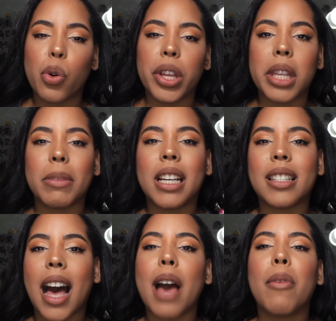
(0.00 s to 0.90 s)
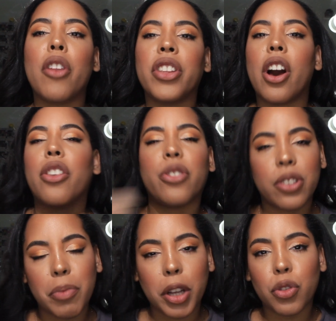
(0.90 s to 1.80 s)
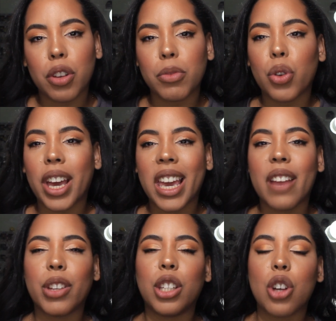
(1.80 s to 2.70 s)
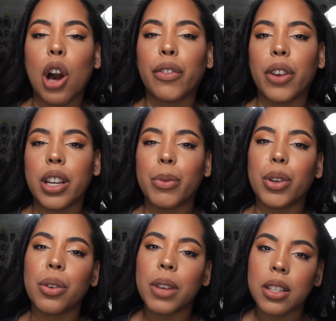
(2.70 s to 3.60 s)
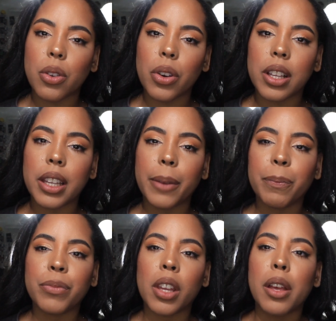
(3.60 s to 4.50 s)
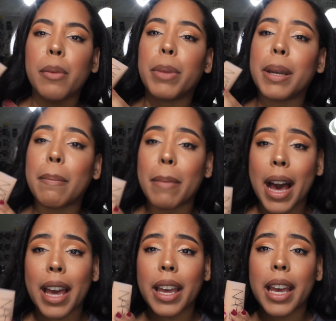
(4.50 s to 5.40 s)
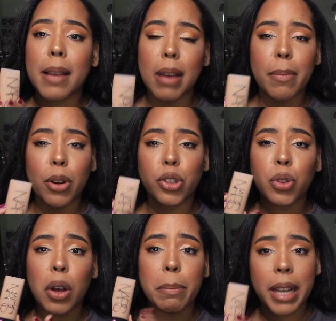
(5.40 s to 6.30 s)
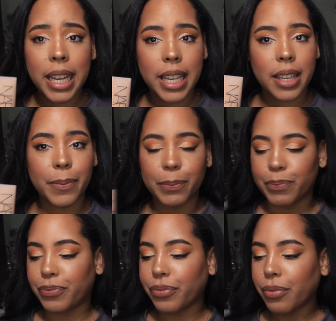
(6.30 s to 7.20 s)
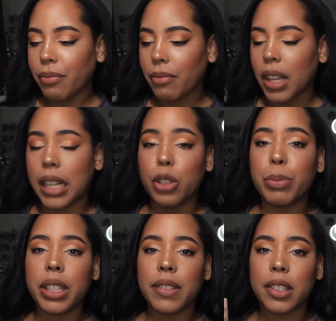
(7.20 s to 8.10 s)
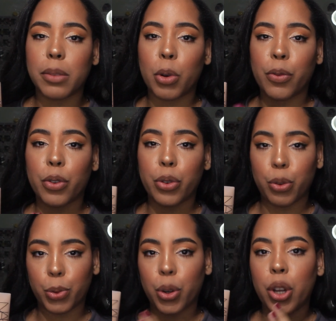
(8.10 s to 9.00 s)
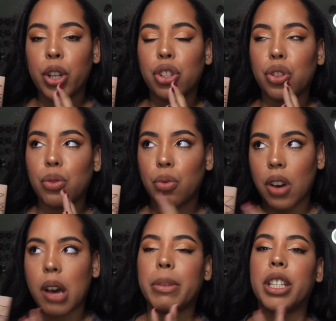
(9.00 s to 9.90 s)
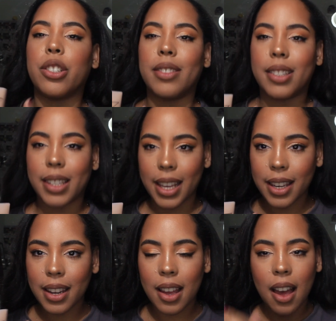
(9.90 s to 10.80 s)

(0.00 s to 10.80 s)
oily because I'm on the other spectrum, so I can't really talk for anyone who is oily. But in my personal opinion, I do believe this is more for normal to combination skin.